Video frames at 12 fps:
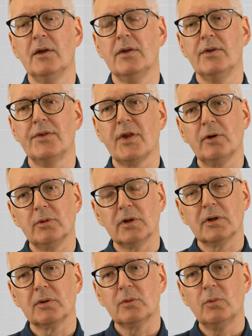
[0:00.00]
So
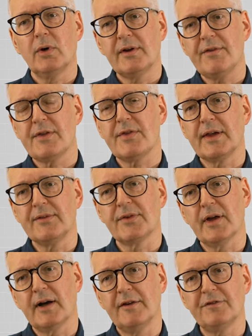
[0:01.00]
one of the things
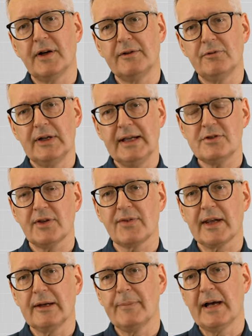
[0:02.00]
that I find really
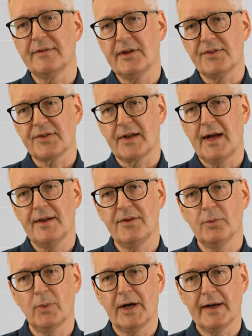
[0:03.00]
interesting about these slides
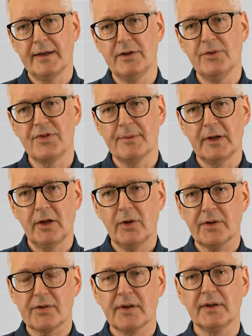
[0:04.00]
and why I use them a
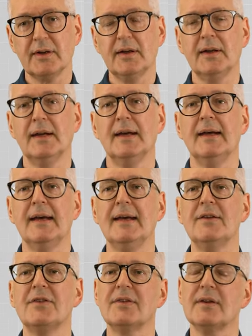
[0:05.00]
lot
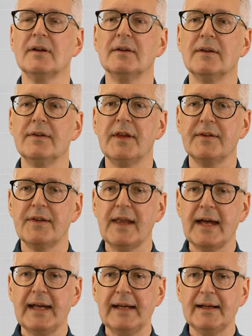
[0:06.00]
is that
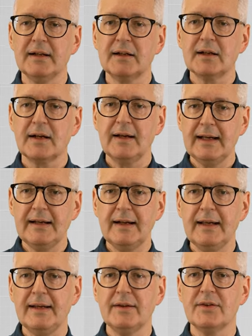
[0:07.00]
they
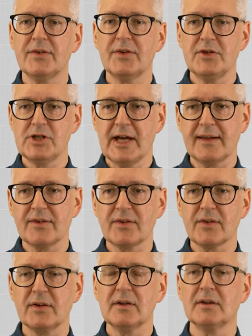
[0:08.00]
clearly suggest